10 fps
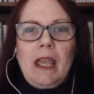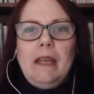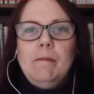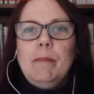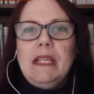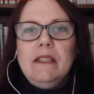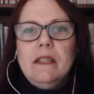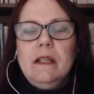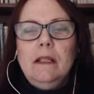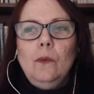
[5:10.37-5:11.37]
And
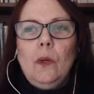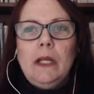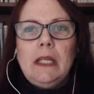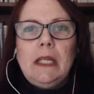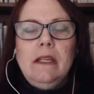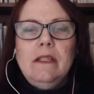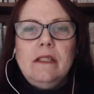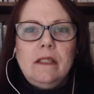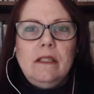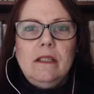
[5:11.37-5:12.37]
basically what it is
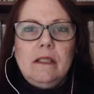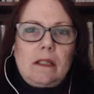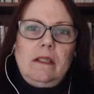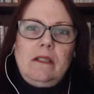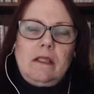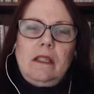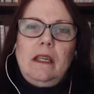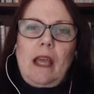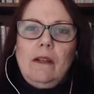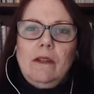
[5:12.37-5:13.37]
it's the
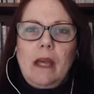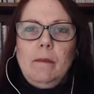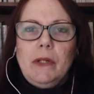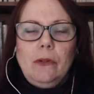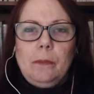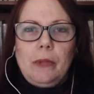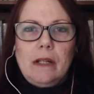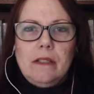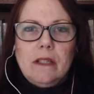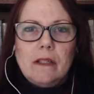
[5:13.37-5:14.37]
alchemical
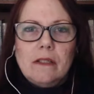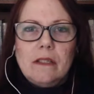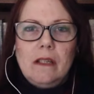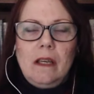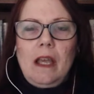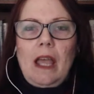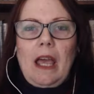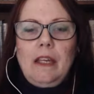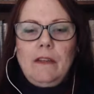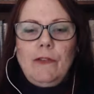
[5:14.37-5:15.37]
process.
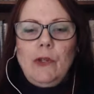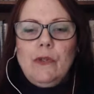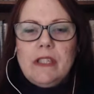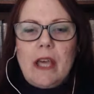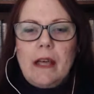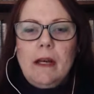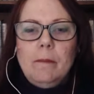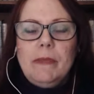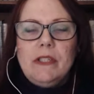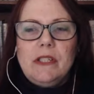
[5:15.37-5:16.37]
And if you set
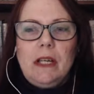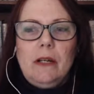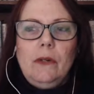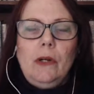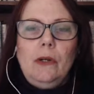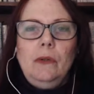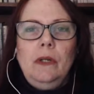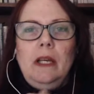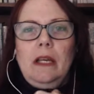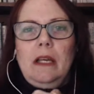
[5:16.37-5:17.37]
up the tarot,
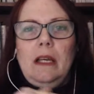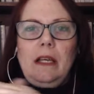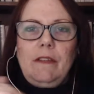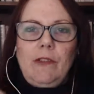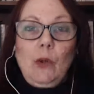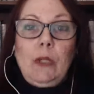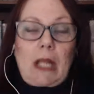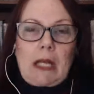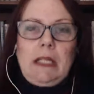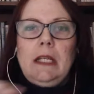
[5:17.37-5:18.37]
if you
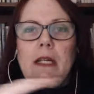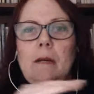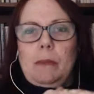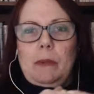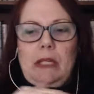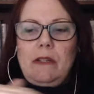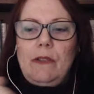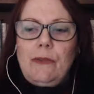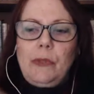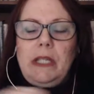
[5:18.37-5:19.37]
line it up in
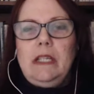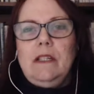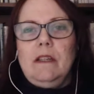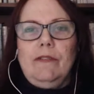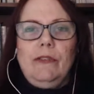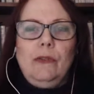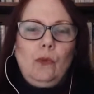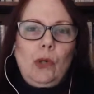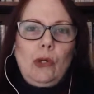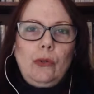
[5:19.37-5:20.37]
3 different
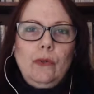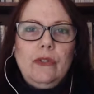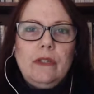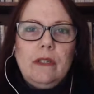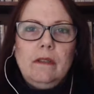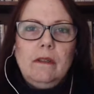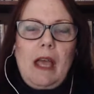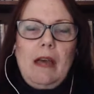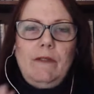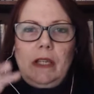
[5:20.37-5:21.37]
rows,
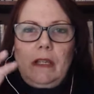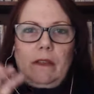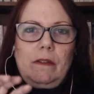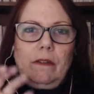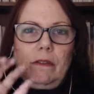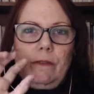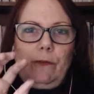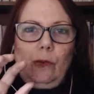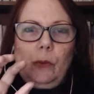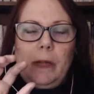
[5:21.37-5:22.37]
having the
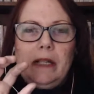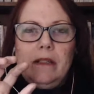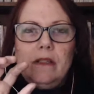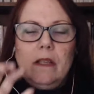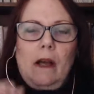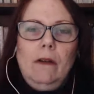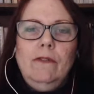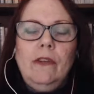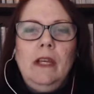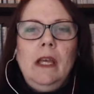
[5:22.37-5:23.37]
fool by itself,
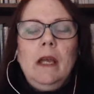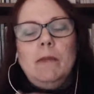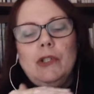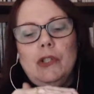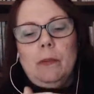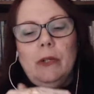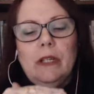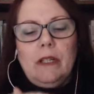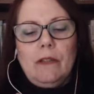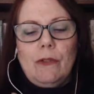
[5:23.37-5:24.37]
but you put
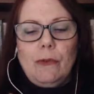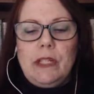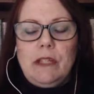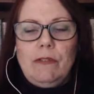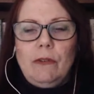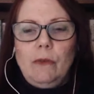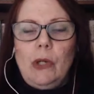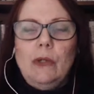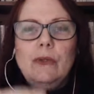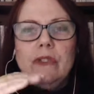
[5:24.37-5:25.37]
it in 3 different
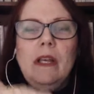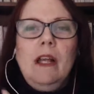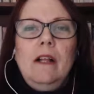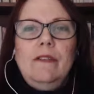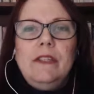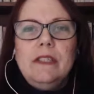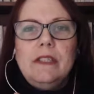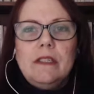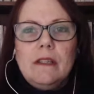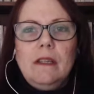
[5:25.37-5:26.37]
rows,
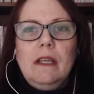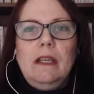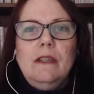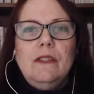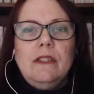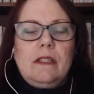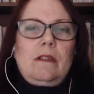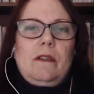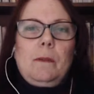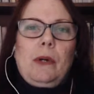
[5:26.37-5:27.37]
this is
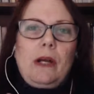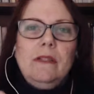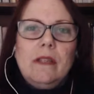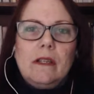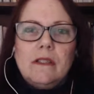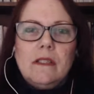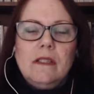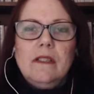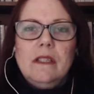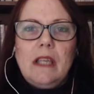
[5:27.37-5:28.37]
the process.
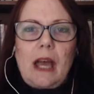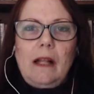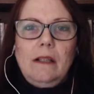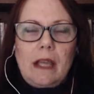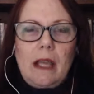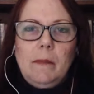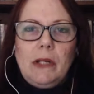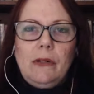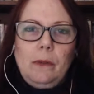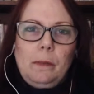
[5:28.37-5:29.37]
This is the
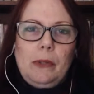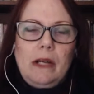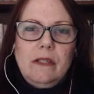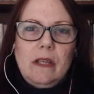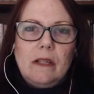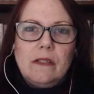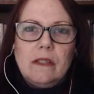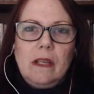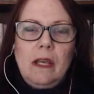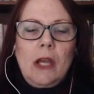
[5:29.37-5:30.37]
alchemical process.
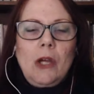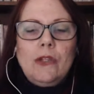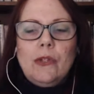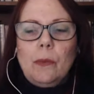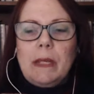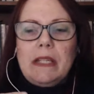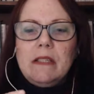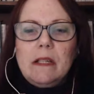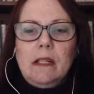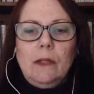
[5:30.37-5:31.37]
So
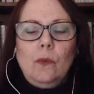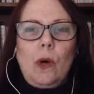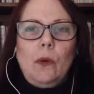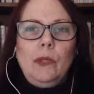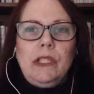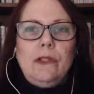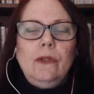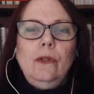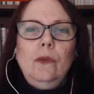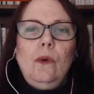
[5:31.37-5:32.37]
basically what we
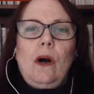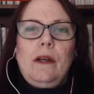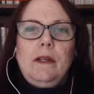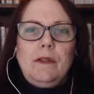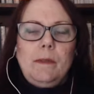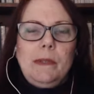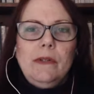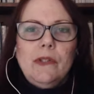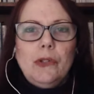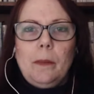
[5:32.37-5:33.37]
do on a
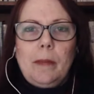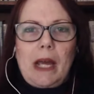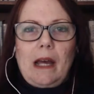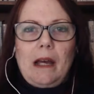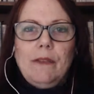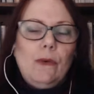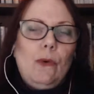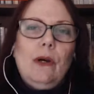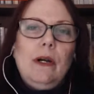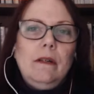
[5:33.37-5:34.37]
spiritual path
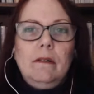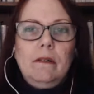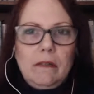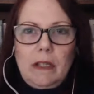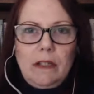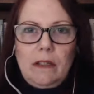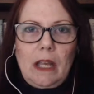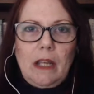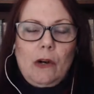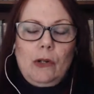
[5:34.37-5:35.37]
or
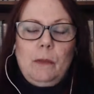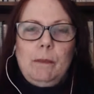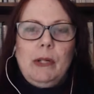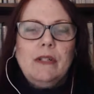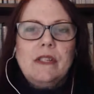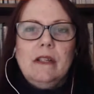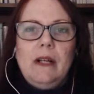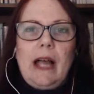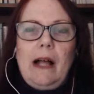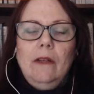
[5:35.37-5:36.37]
in our own
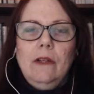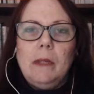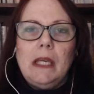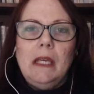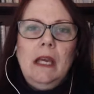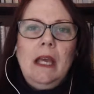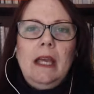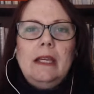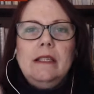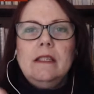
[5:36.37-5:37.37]
personal alchemy
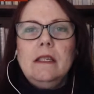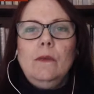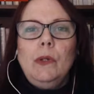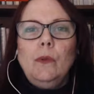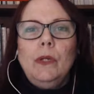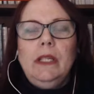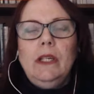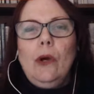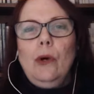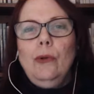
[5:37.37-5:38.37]
is that we really
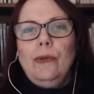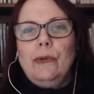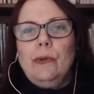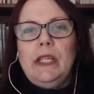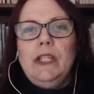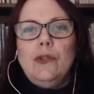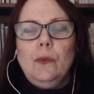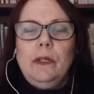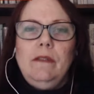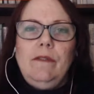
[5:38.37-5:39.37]
go through each
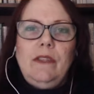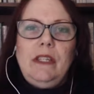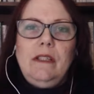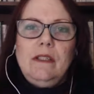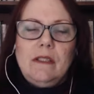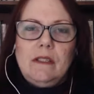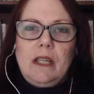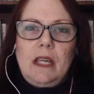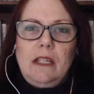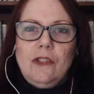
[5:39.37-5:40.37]
one of these
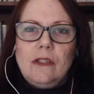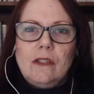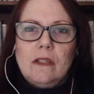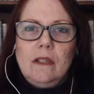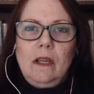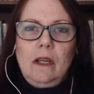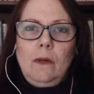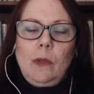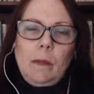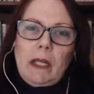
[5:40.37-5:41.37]
stages.
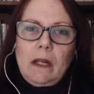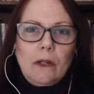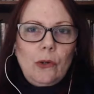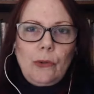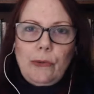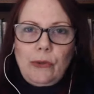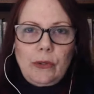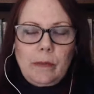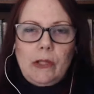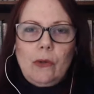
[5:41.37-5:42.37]
We may not go through
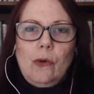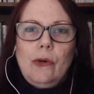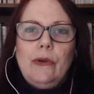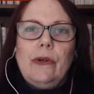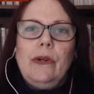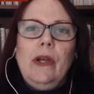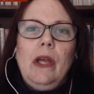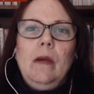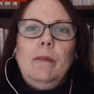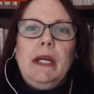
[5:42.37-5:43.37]
them in order,
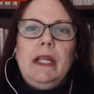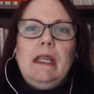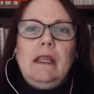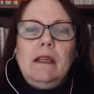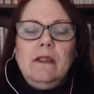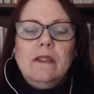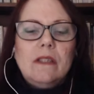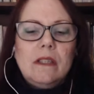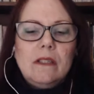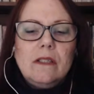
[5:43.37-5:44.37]
but it is
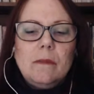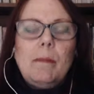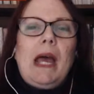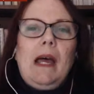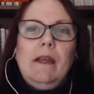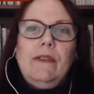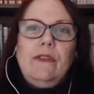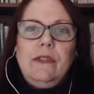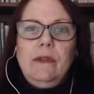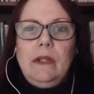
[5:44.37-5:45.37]
this path
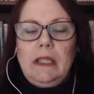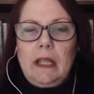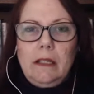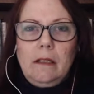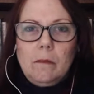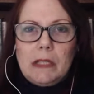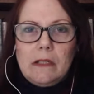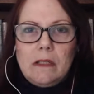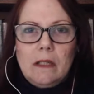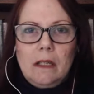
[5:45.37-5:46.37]
to enlightenment.